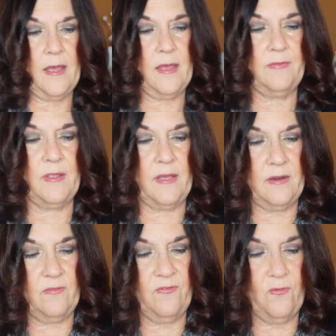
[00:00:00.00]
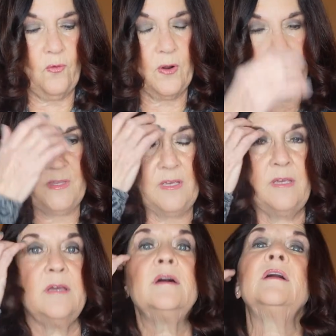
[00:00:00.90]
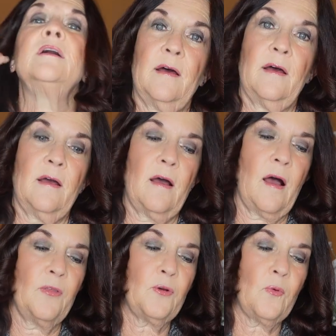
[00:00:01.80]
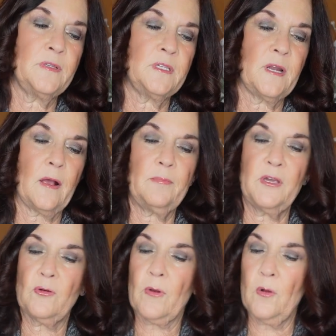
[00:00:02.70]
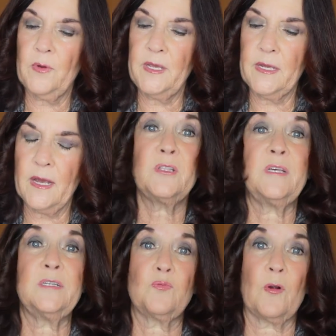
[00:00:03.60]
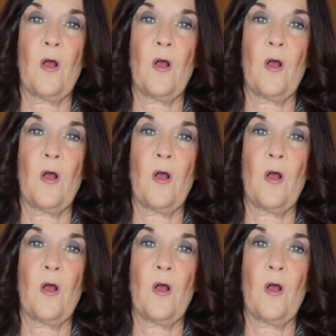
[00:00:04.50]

And then for the other ones that I'll be growing, these were